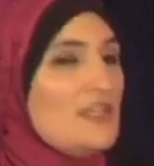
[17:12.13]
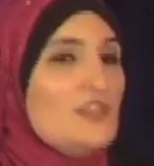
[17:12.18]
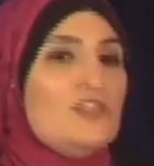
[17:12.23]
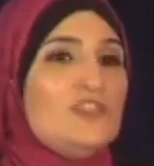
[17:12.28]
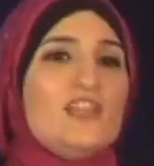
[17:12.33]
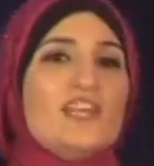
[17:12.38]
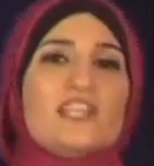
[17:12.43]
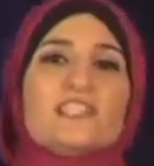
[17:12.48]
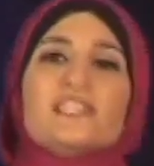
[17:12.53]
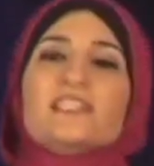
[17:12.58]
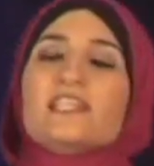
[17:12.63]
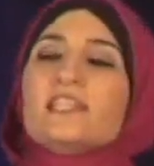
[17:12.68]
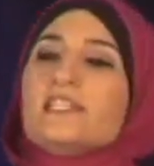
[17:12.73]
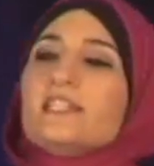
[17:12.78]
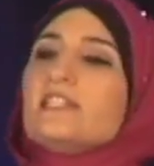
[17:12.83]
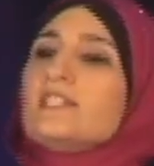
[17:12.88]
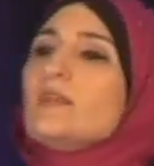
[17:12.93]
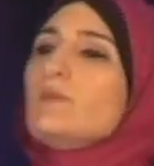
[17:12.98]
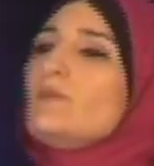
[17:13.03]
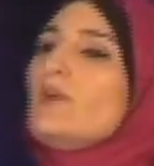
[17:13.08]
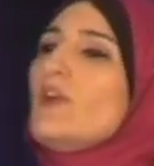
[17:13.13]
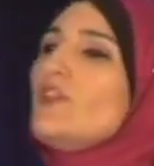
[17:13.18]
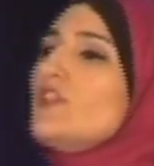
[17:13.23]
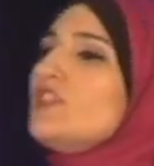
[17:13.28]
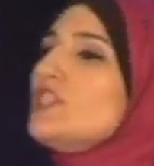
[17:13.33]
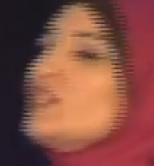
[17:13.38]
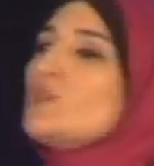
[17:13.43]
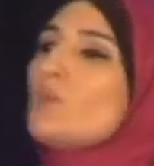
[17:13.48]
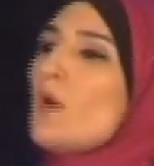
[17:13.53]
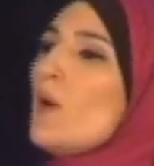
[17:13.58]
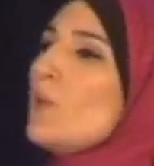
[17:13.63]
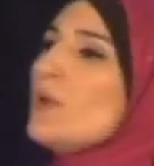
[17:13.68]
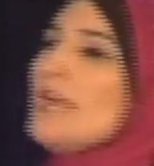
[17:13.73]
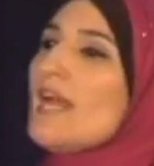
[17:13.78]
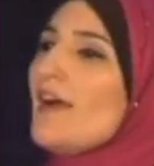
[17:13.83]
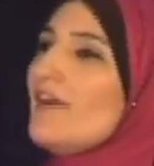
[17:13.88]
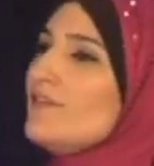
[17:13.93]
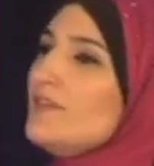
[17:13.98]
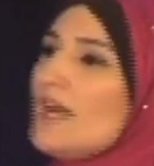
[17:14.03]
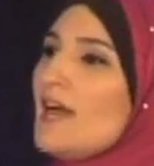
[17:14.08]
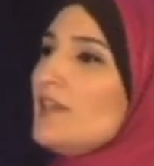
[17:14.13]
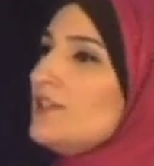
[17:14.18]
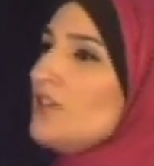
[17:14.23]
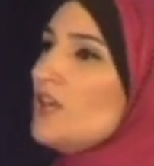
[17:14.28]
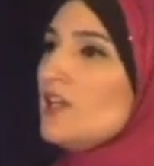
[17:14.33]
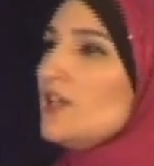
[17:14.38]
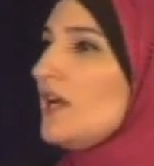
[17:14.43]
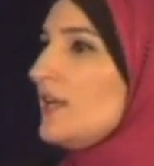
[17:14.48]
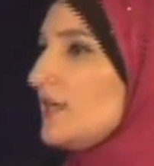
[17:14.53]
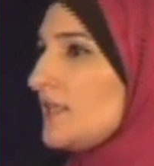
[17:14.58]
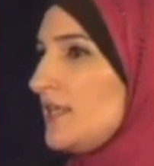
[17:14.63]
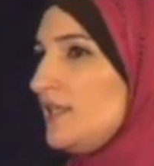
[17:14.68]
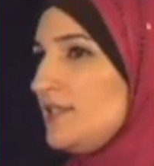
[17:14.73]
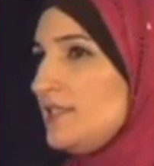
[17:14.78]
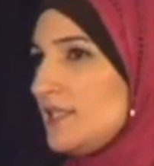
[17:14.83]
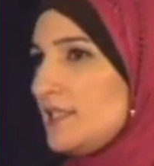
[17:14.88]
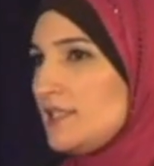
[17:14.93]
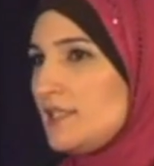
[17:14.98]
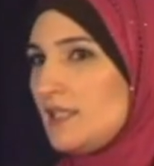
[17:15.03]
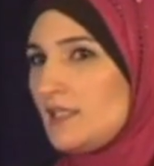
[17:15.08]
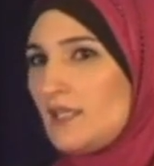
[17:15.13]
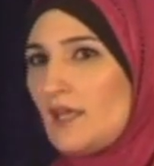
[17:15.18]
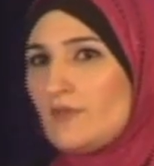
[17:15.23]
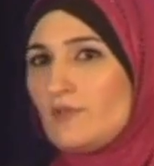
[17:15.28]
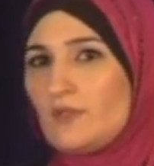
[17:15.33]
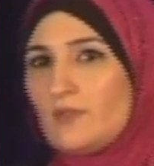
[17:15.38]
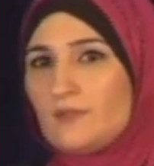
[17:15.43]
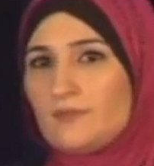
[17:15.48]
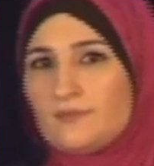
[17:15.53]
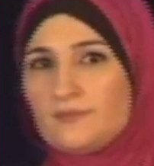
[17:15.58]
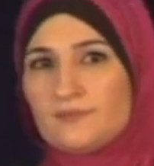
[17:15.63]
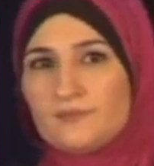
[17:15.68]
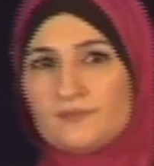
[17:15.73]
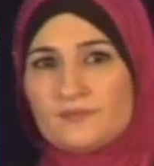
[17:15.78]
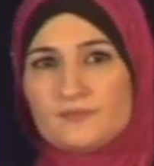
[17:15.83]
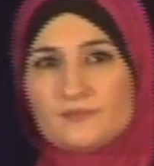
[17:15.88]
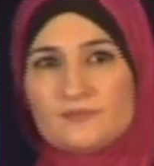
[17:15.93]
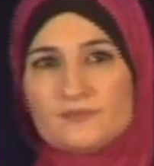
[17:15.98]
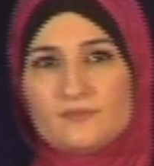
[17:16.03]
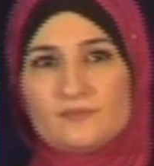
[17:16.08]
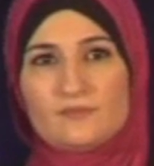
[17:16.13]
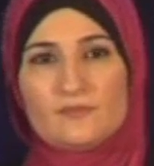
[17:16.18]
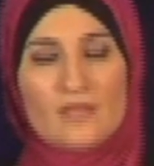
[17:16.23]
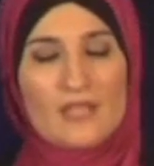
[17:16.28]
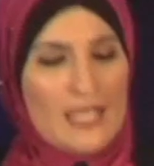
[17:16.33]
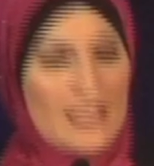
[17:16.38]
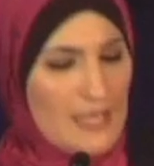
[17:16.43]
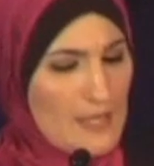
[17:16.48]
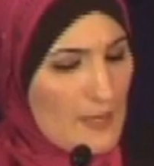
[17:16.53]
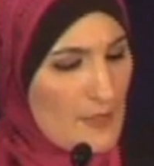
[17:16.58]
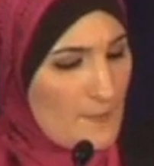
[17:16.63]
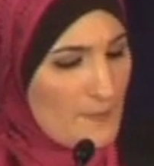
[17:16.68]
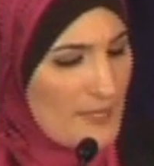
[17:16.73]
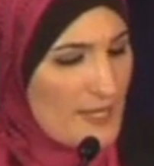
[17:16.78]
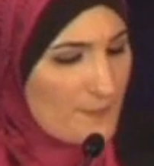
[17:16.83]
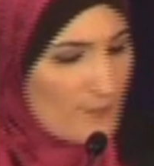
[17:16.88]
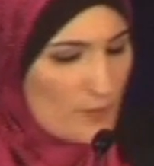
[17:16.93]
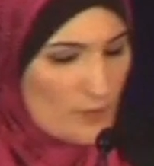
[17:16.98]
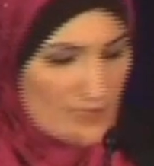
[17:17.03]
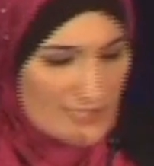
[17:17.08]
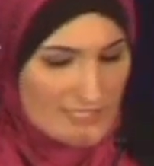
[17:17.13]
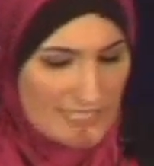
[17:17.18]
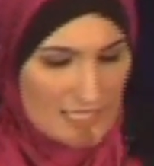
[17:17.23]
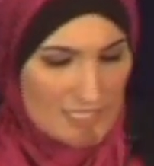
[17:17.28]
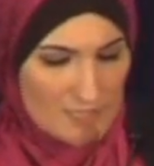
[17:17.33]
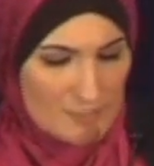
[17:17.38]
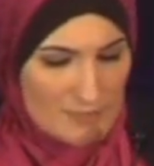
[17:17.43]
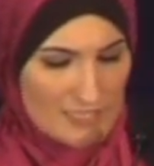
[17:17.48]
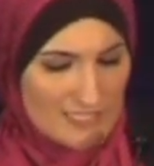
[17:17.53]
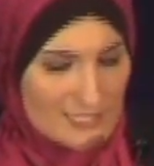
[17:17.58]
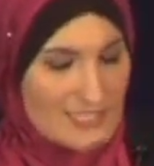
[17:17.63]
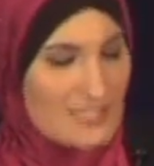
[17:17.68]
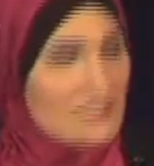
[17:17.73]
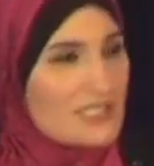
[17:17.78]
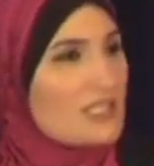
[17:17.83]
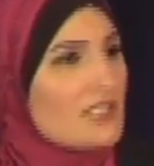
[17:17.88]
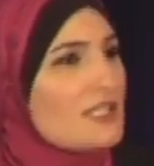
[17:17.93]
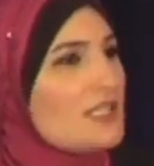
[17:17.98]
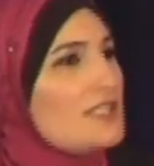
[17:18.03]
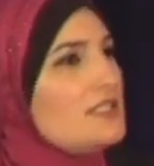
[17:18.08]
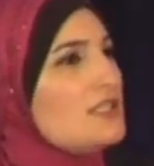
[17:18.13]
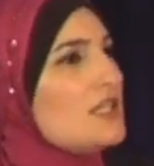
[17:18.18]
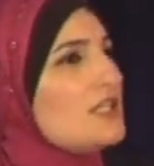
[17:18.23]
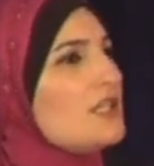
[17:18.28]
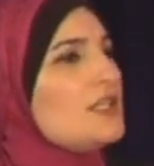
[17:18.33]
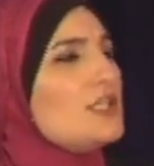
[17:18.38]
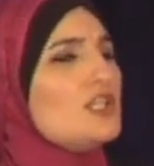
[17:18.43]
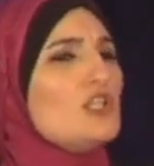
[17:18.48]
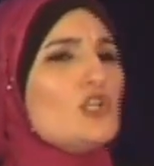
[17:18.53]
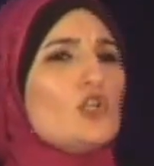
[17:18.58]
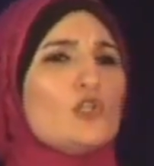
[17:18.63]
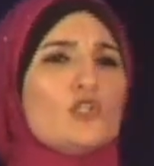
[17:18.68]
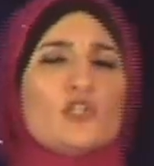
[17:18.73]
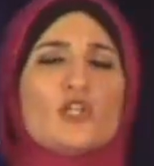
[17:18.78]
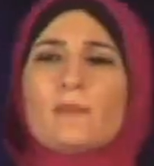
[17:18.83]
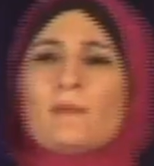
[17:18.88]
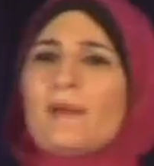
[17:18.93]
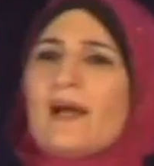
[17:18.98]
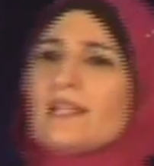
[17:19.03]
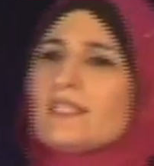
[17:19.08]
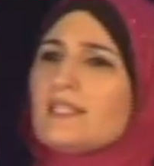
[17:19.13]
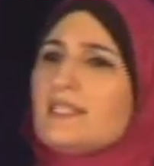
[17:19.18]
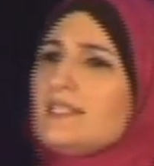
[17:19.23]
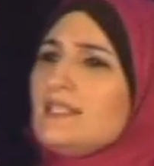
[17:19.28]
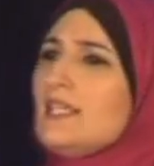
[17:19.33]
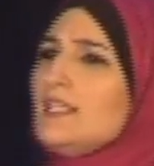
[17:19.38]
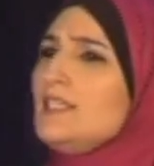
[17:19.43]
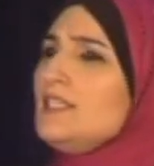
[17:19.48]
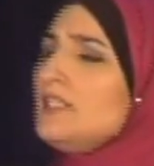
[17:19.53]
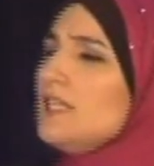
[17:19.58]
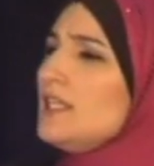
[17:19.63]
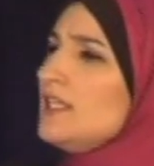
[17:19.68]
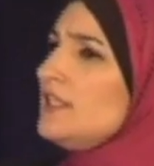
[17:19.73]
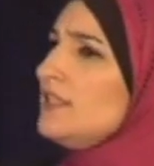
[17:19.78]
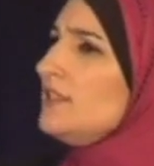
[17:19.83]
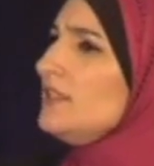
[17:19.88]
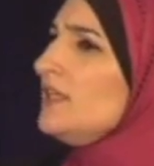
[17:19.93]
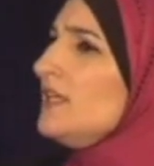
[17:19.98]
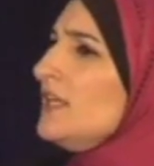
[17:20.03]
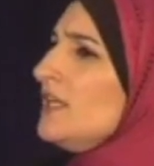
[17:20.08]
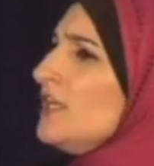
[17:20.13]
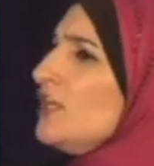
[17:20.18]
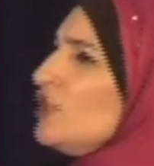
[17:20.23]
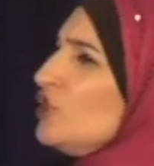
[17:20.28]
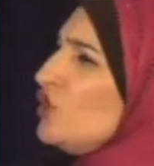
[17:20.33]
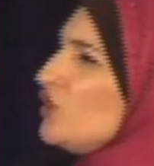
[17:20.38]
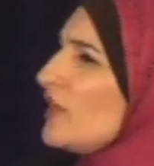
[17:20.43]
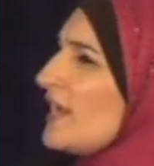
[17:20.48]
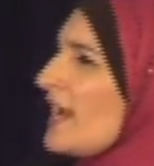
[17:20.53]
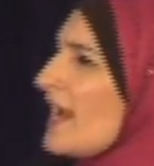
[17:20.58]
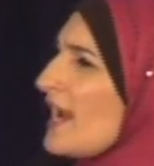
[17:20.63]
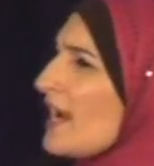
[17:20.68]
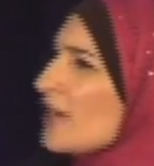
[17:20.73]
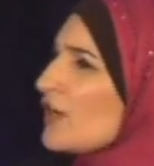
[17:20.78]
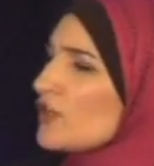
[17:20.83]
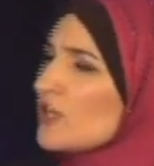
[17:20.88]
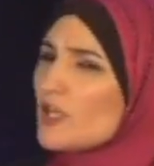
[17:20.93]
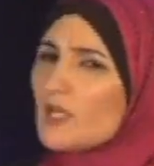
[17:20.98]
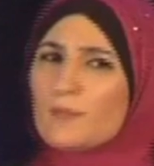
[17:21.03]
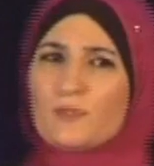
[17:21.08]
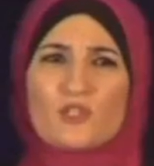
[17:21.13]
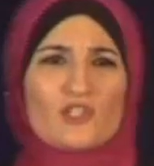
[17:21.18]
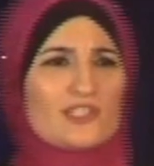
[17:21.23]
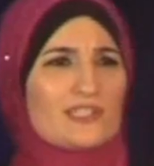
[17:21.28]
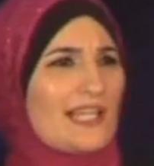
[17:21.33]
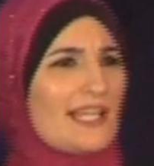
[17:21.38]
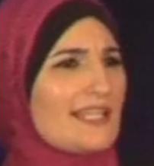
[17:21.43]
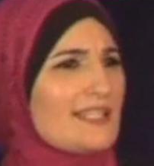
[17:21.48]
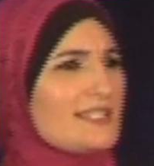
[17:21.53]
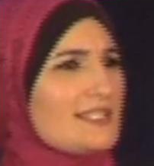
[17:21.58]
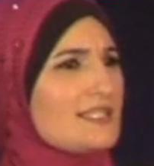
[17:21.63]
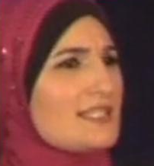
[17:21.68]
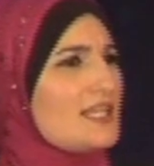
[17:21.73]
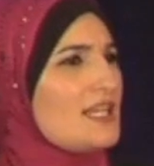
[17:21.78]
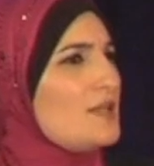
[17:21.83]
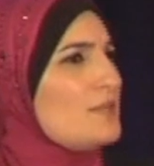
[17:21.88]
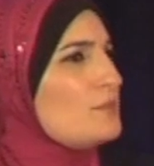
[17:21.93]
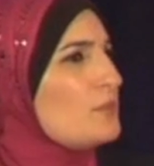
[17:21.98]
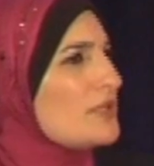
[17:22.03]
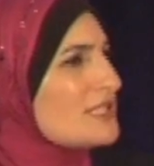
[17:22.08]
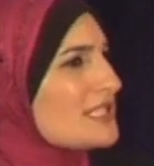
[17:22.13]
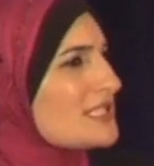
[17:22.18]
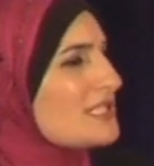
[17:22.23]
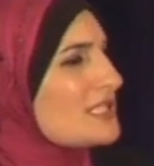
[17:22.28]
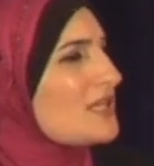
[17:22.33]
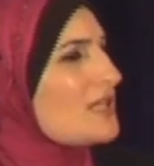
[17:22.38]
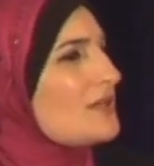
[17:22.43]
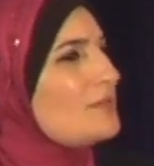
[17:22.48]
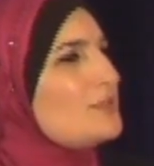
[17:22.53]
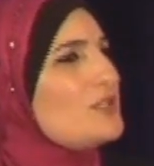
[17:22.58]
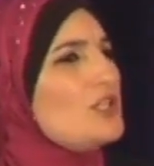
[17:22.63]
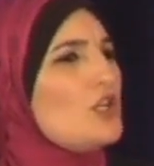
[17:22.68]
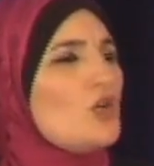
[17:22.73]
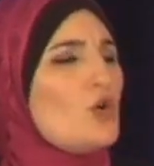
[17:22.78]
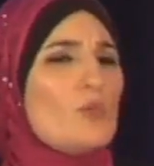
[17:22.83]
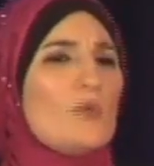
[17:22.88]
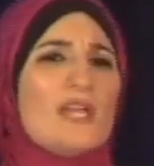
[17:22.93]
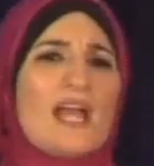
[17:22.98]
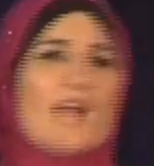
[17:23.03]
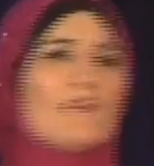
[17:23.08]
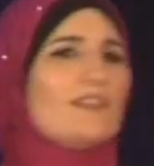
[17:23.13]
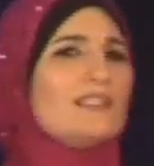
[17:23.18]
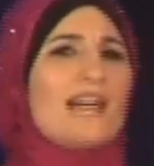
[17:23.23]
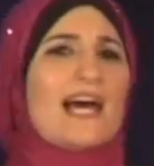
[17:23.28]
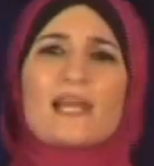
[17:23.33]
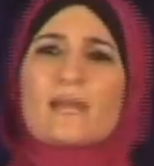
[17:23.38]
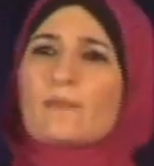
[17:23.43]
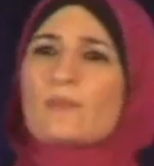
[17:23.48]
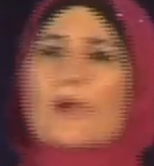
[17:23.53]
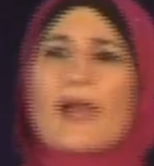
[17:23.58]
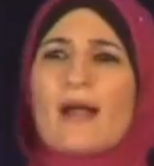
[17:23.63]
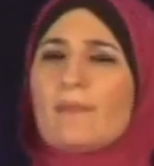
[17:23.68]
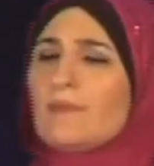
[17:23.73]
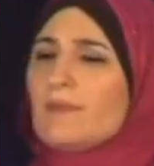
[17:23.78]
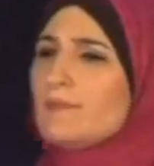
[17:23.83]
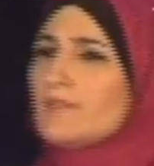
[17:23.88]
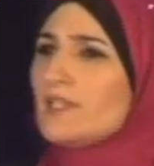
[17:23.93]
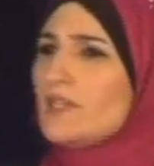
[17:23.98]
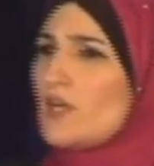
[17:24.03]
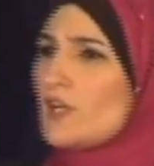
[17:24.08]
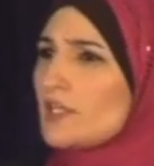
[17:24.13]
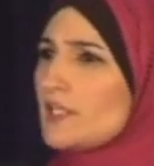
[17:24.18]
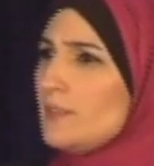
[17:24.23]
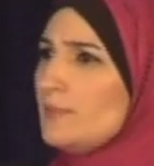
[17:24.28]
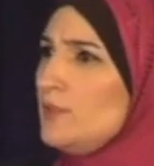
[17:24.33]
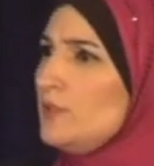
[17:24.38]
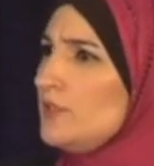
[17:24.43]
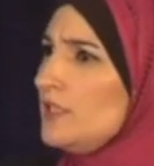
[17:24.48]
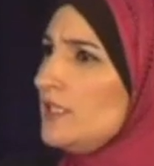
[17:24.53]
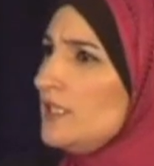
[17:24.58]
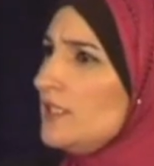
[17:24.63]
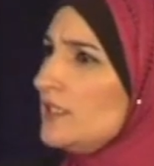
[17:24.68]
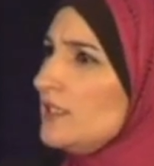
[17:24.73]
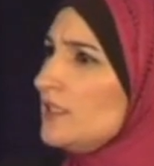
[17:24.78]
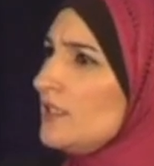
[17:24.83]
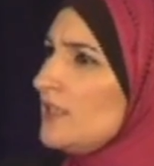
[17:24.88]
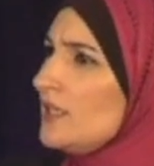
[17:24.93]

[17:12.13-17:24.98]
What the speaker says: This, sisters and brothers, is what we have not done on a consistent level. People will say to me, "Sister Linda, you know, you're Palestinian, you're Arab, you're light-skinned Muslim. You know, we have a lot of problems in our community.